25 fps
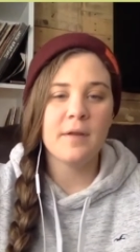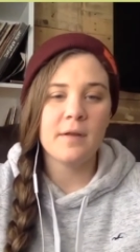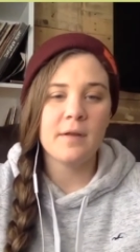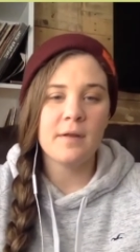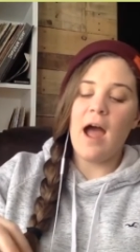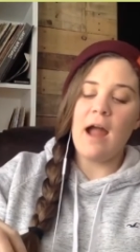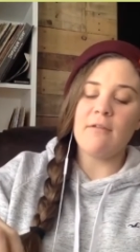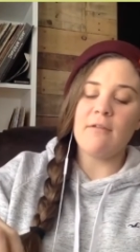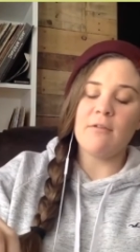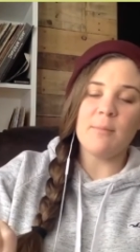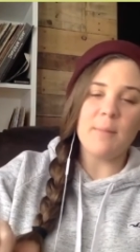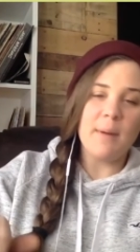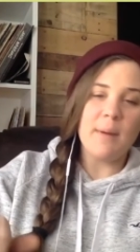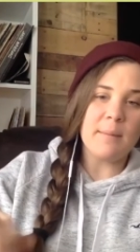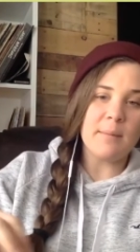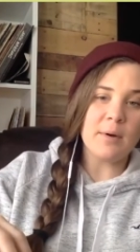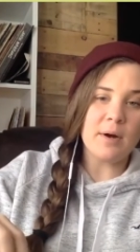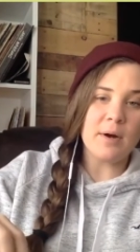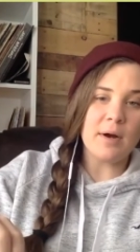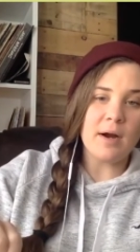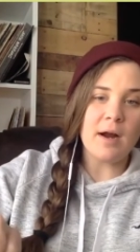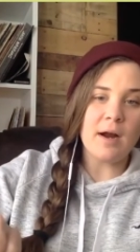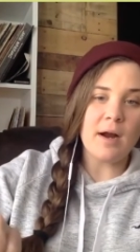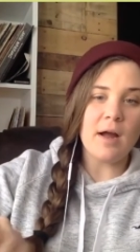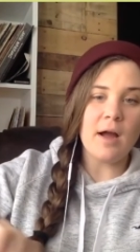I
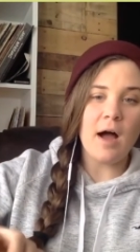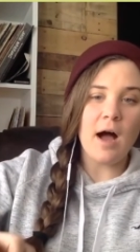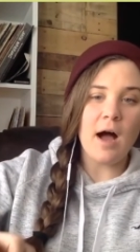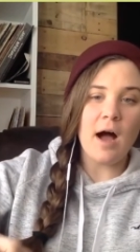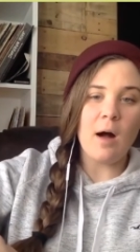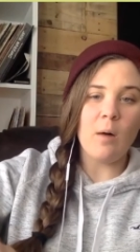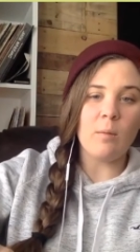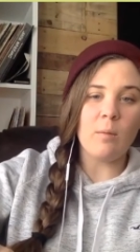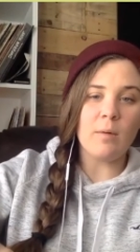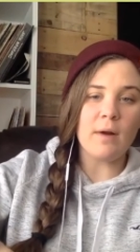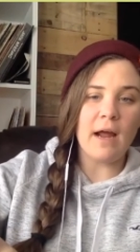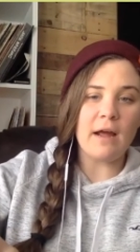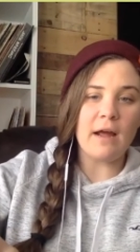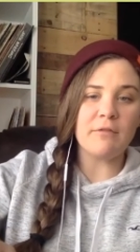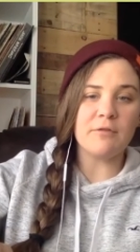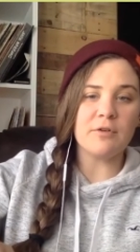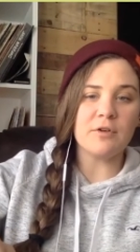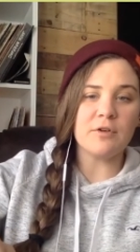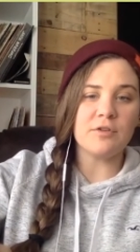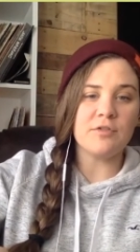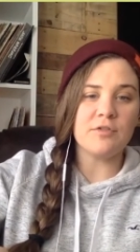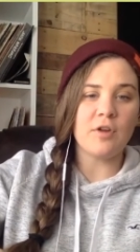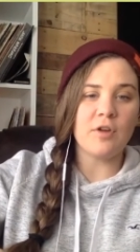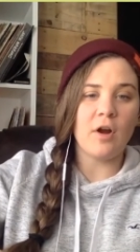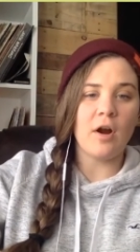remember when I
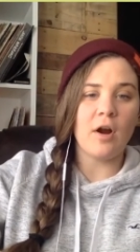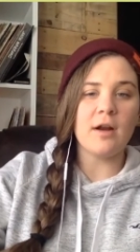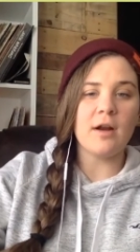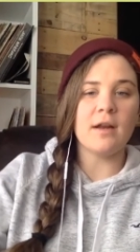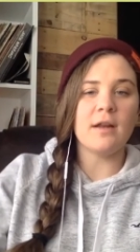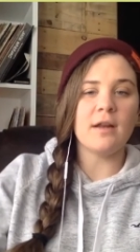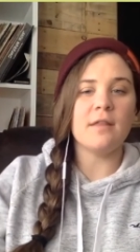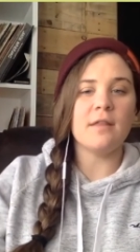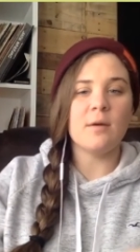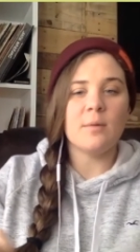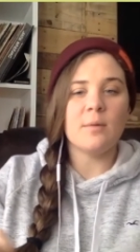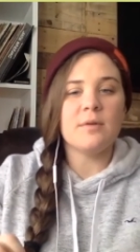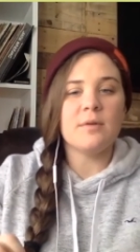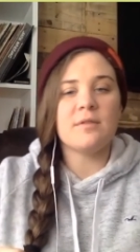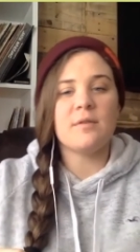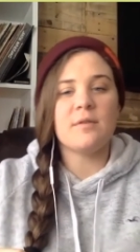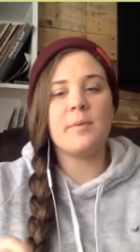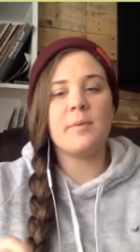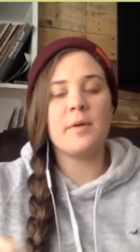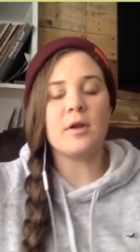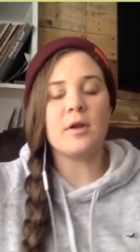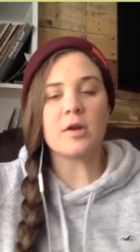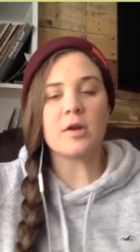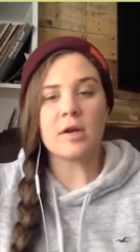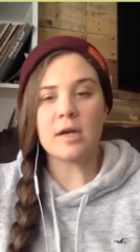first started, there was a
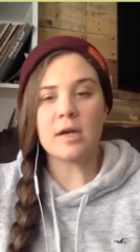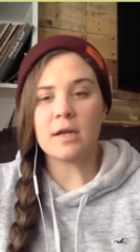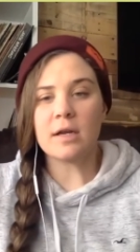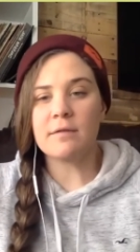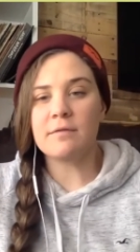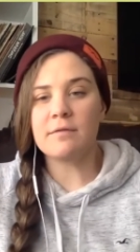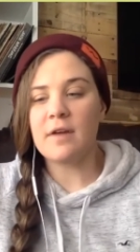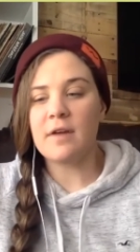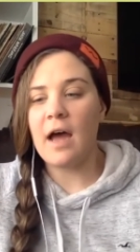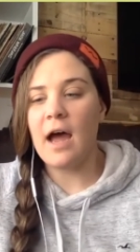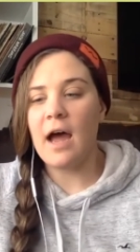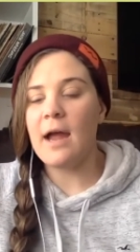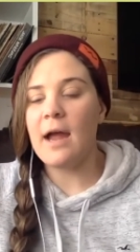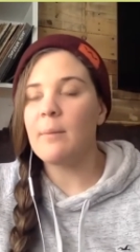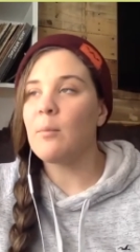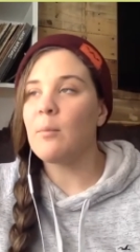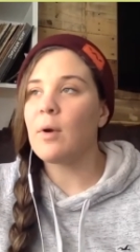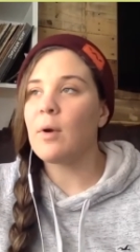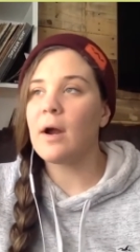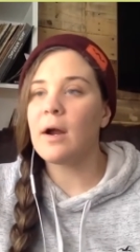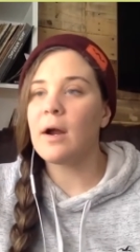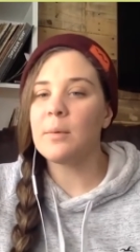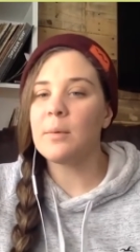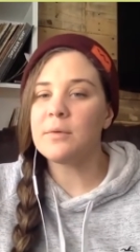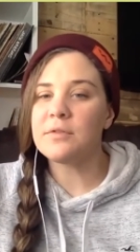period of time
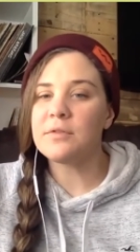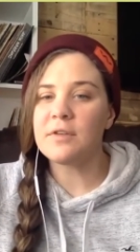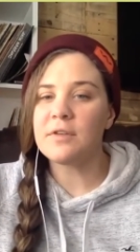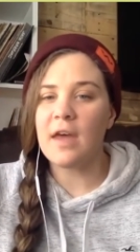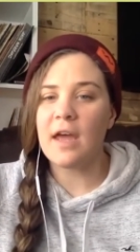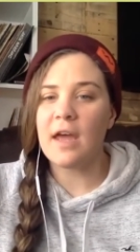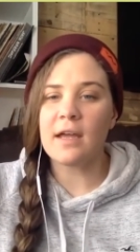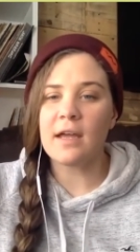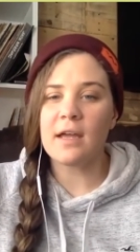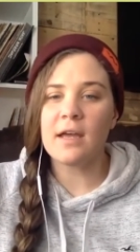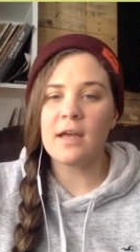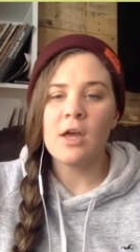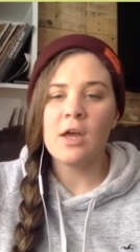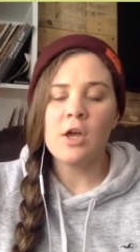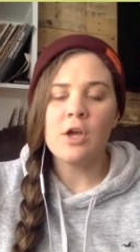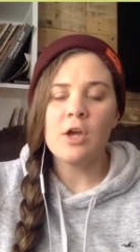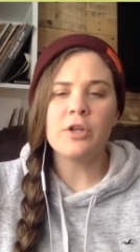where it was like,